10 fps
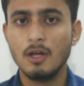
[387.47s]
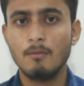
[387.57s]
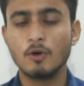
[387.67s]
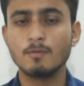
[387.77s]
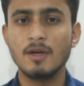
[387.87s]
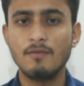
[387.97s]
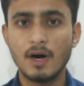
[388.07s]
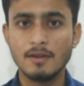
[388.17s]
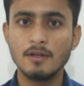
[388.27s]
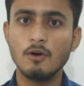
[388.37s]
because my
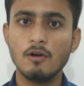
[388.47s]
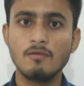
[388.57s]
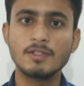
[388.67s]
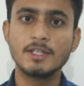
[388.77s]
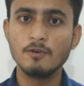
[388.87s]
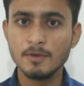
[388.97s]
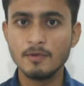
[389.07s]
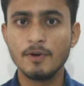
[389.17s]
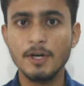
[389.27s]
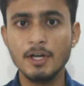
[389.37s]
father always gave me
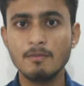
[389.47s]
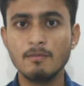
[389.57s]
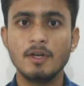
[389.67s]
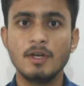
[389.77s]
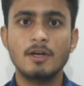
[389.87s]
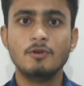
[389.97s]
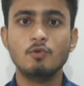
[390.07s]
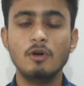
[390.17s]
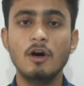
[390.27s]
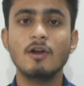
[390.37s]
the freedom
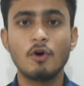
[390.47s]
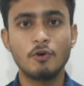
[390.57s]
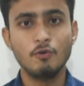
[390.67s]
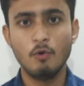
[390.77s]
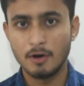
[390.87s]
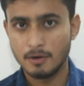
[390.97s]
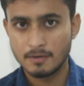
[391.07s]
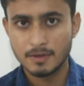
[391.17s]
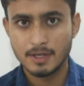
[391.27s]
to learn what you want,